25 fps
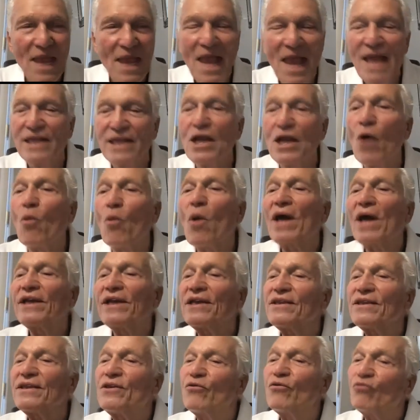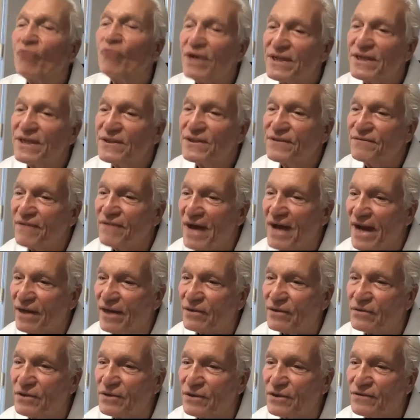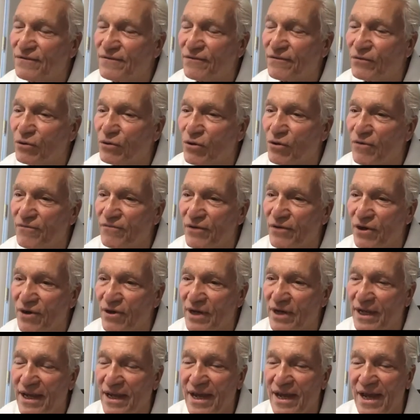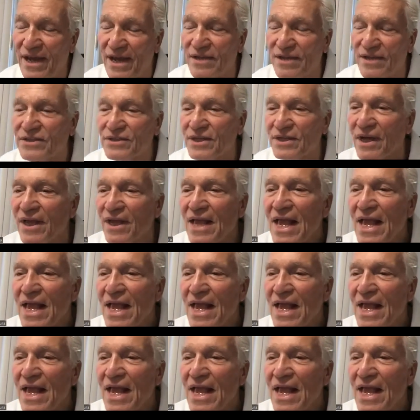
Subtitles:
Now, what are the risk factors for ovarian cancer?